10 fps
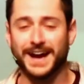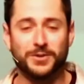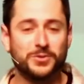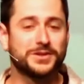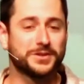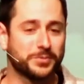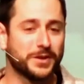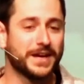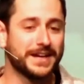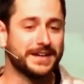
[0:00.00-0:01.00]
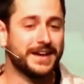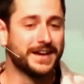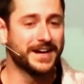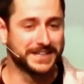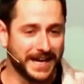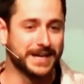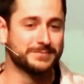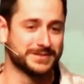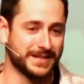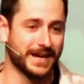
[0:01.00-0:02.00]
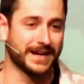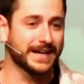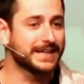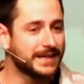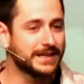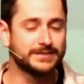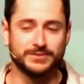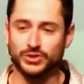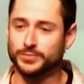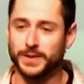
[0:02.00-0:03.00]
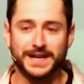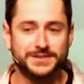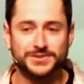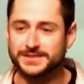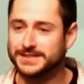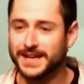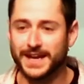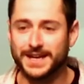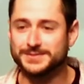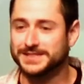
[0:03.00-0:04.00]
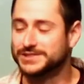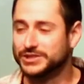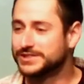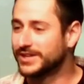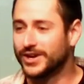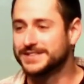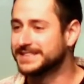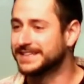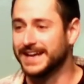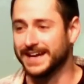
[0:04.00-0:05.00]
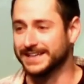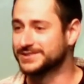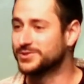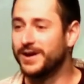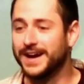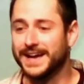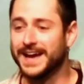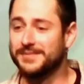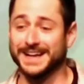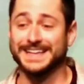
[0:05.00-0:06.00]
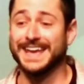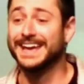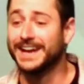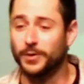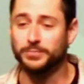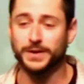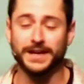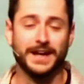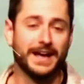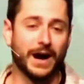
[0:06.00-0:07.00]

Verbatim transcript: I wanted to play a game today. I get it, youth pastors and games, it's just in our DNA. It's who I am, I can't help it.